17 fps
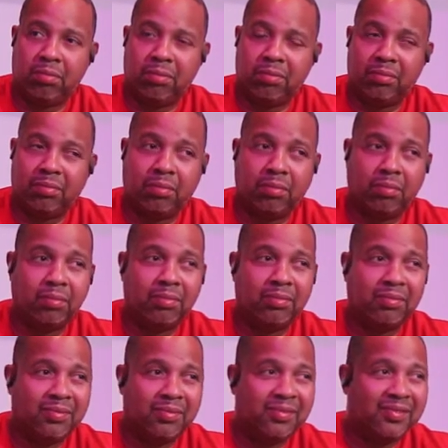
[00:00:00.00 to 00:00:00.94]

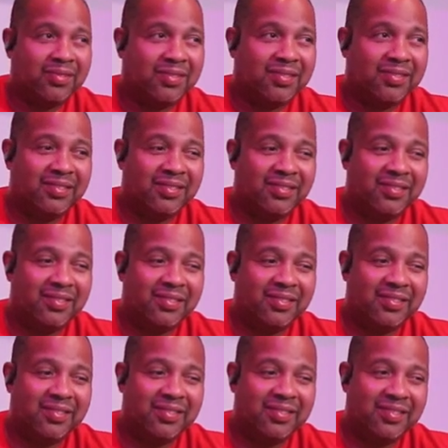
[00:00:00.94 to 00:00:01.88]

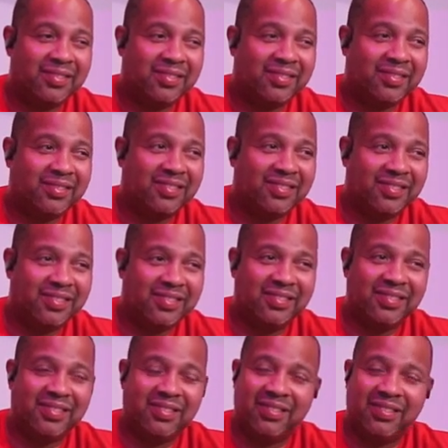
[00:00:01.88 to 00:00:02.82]

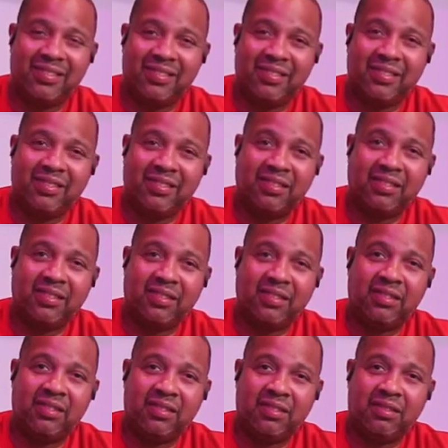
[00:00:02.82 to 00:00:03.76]

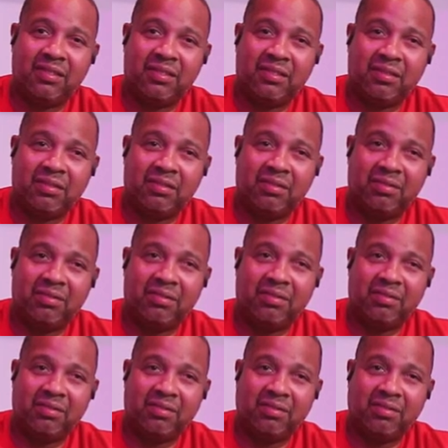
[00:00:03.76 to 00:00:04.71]

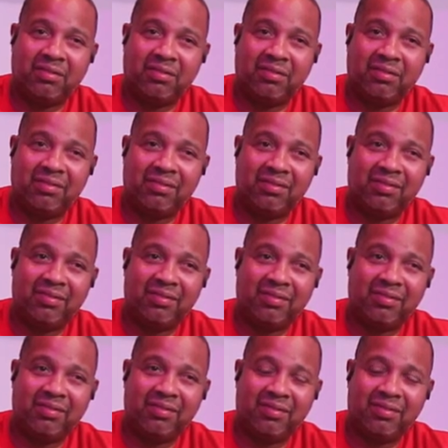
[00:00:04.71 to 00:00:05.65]

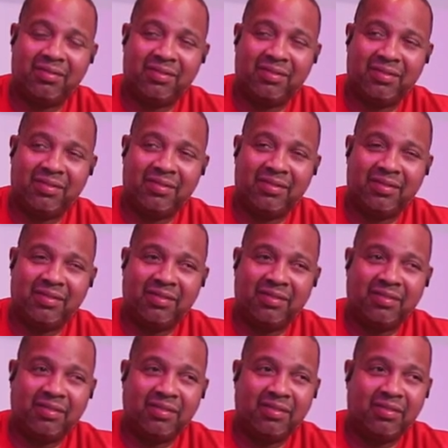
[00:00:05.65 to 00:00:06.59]

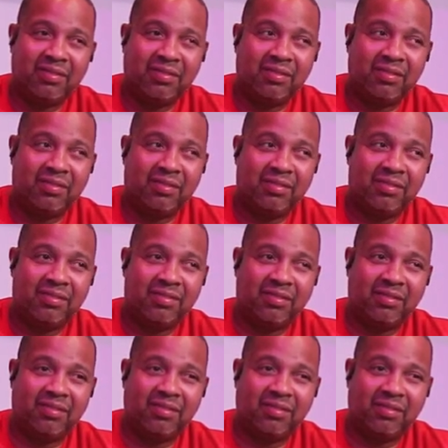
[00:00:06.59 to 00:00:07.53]

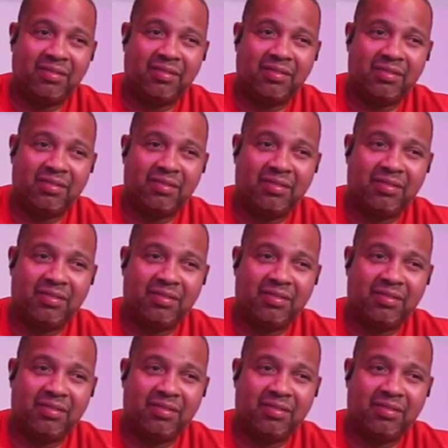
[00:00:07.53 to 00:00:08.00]
(not speaking)